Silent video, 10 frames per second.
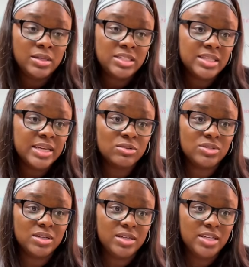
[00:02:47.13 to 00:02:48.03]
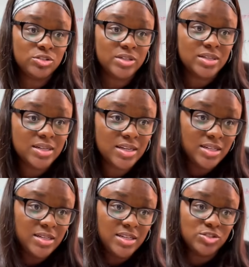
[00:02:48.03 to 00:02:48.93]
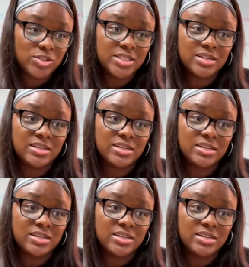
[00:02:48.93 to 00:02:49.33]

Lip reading: Unless they go to the district, and then the district tell